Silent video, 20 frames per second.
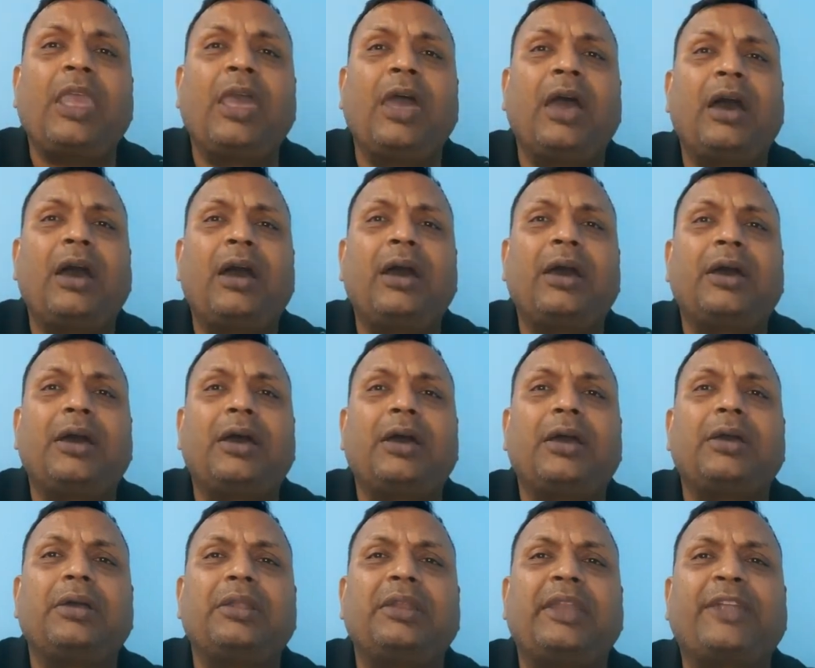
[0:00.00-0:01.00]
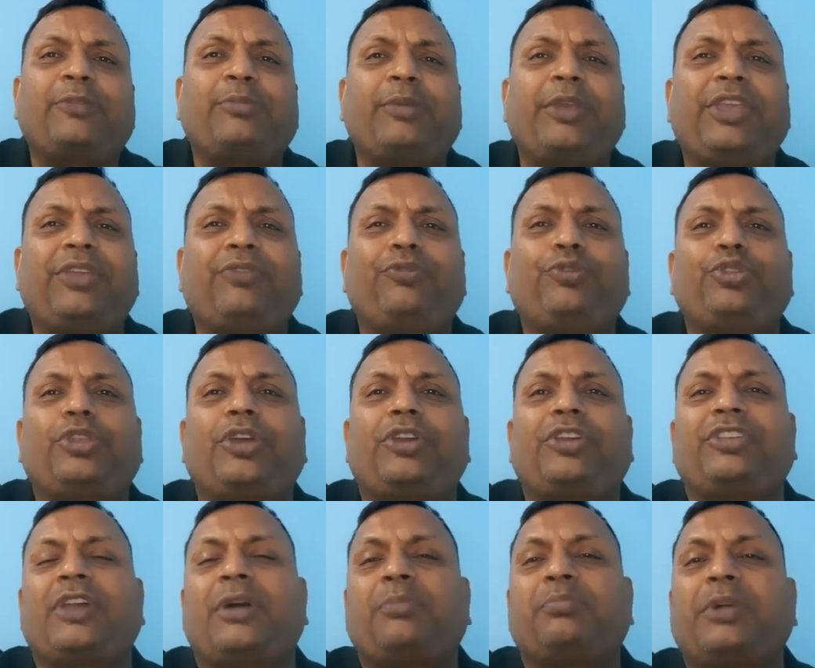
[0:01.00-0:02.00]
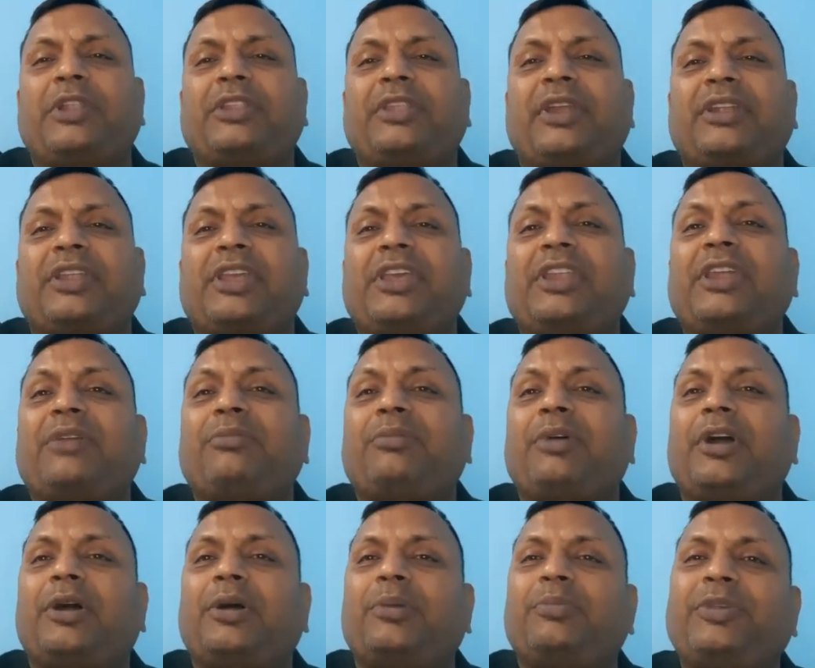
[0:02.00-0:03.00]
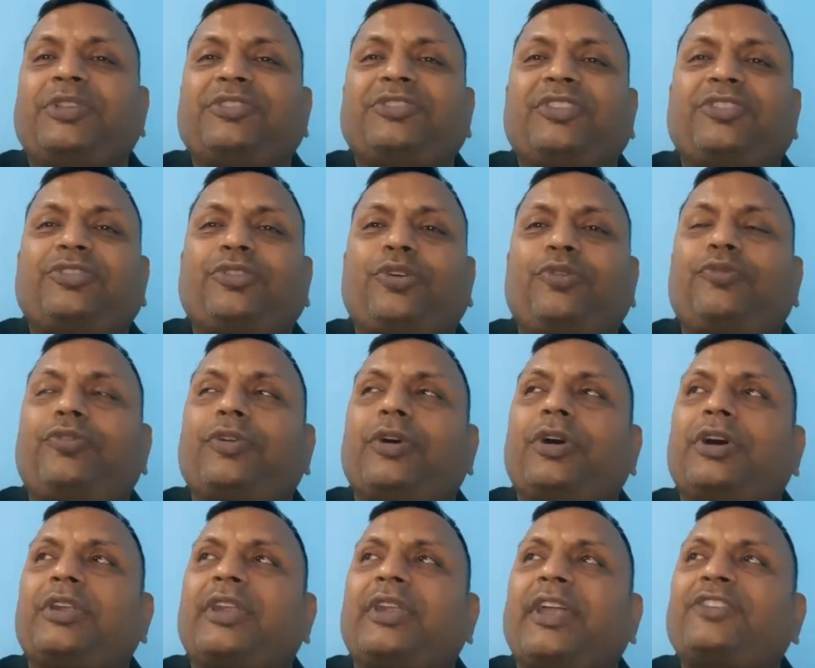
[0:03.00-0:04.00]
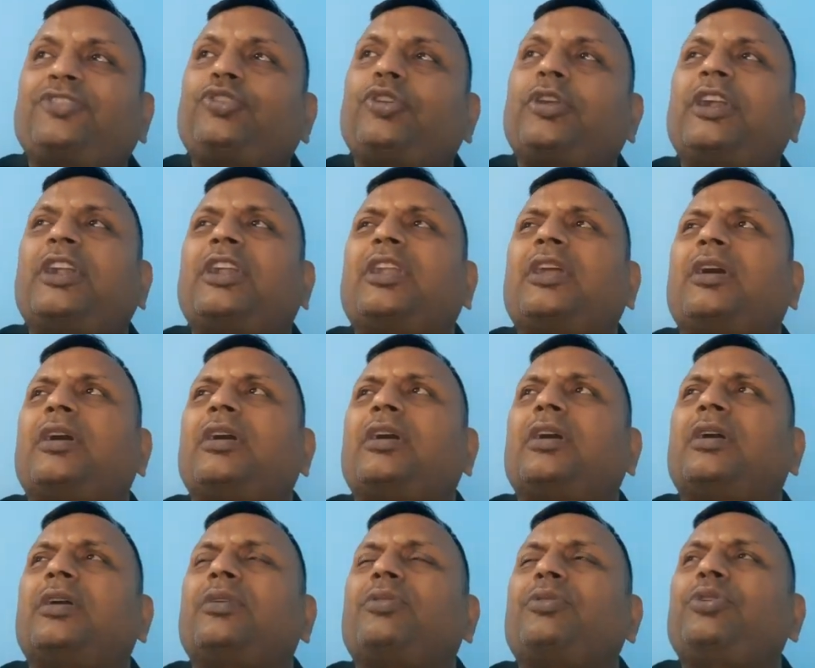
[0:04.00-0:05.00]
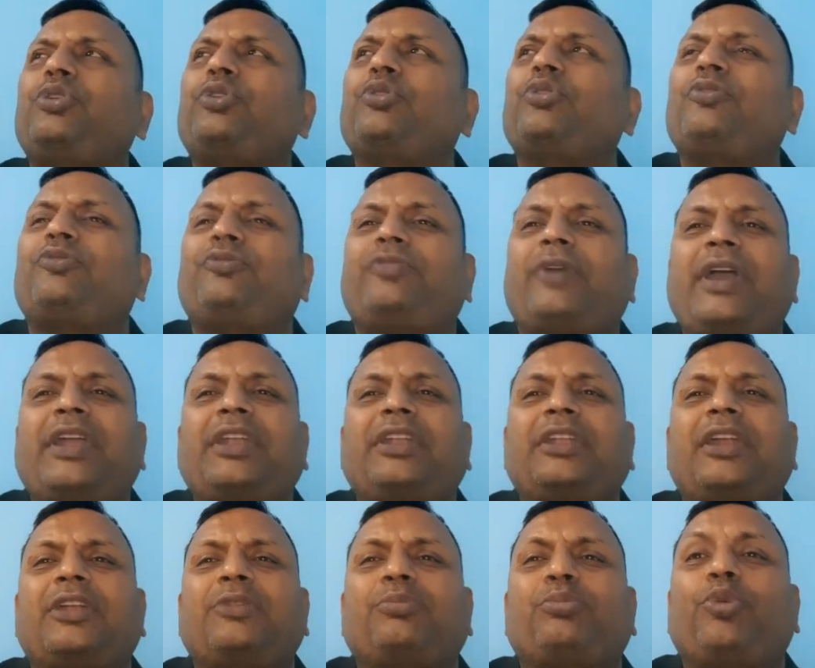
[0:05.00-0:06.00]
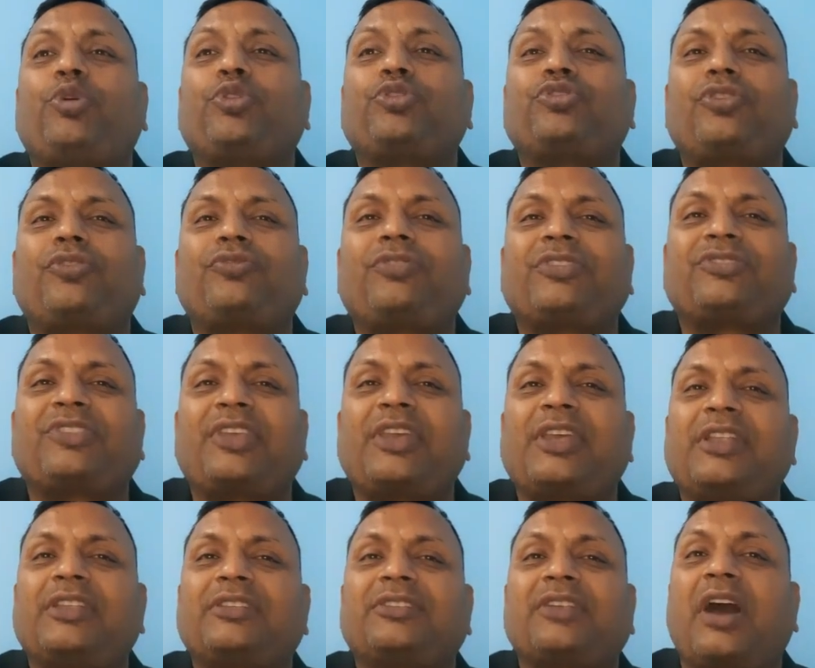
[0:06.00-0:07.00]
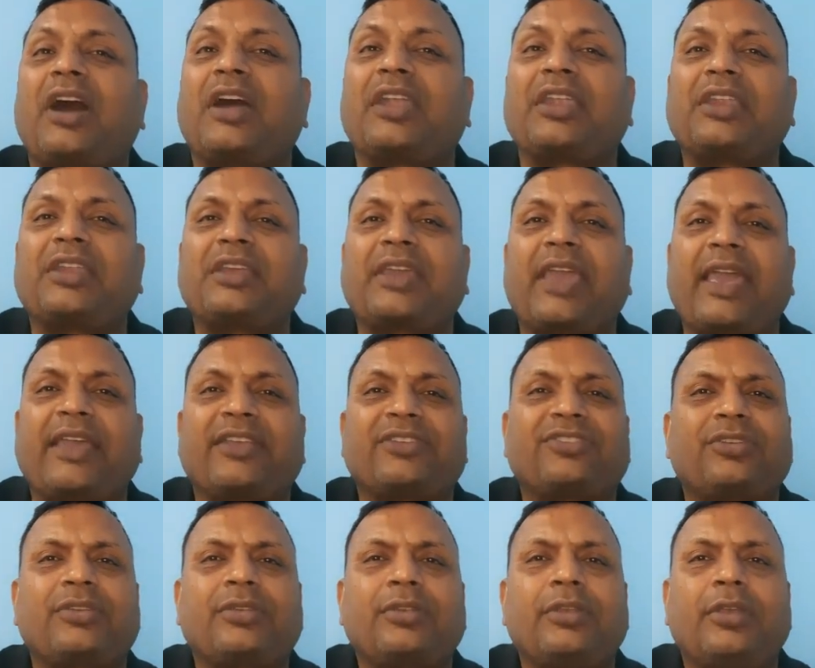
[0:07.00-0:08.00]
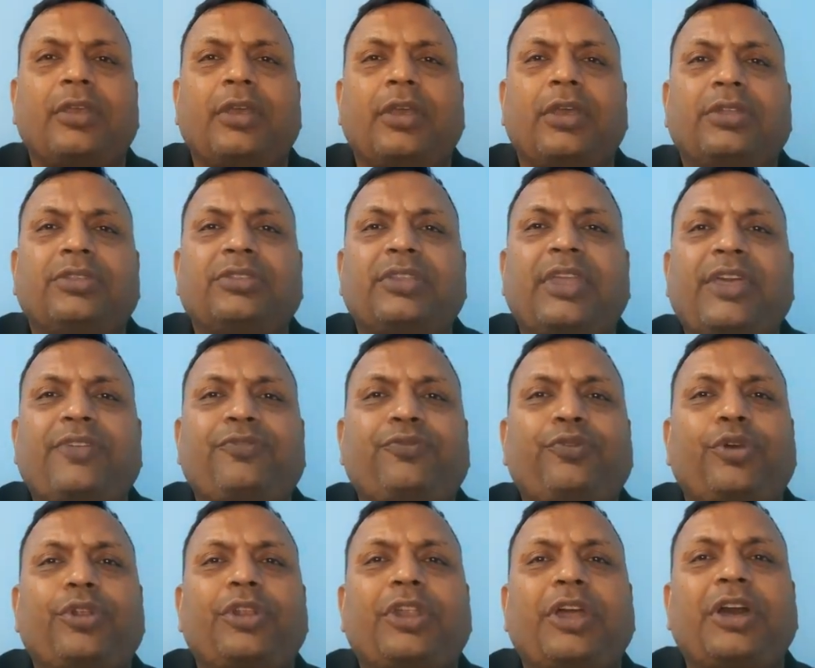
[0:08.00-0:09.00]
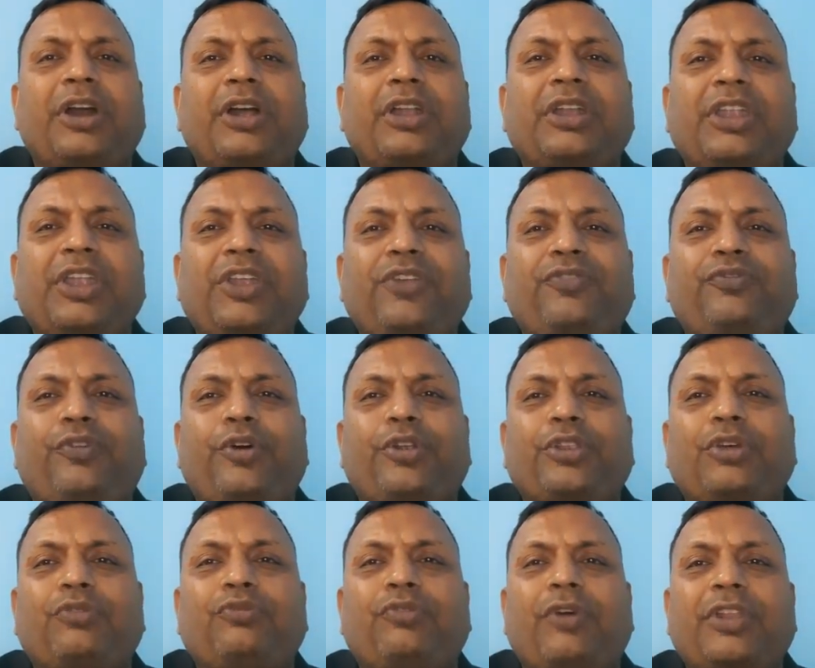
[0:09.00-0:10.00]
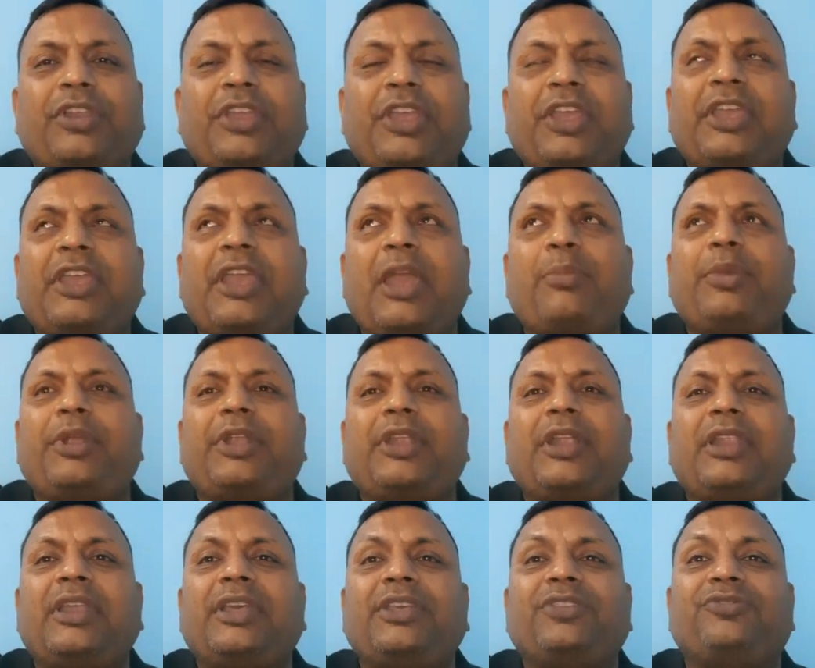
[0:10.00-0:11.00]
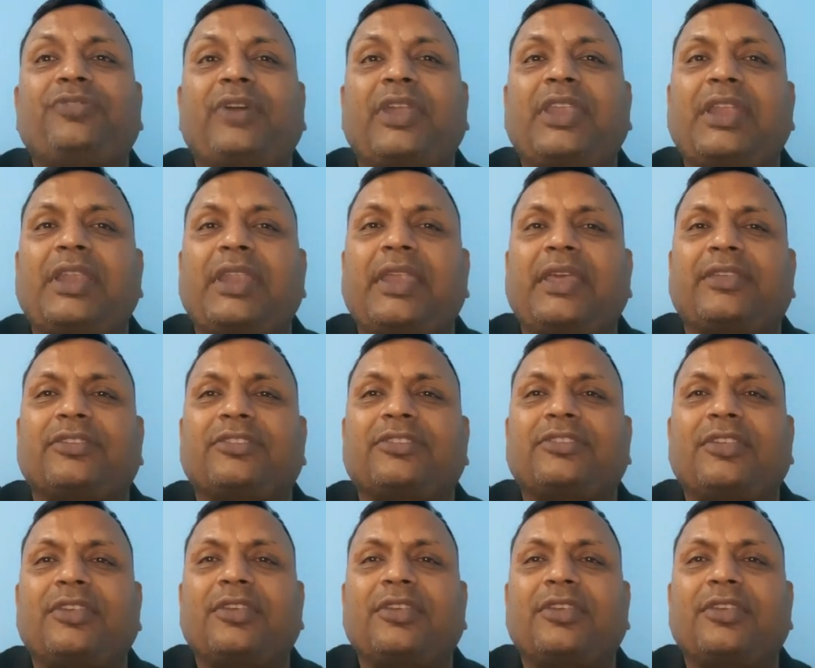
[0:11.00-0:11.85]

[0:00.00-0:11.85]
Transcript: Uh, let me give you the example that in a uh, business of a uh, restaurant, uh, you will find that most of the sales are in cash. Therefore, need for the working capital is very less.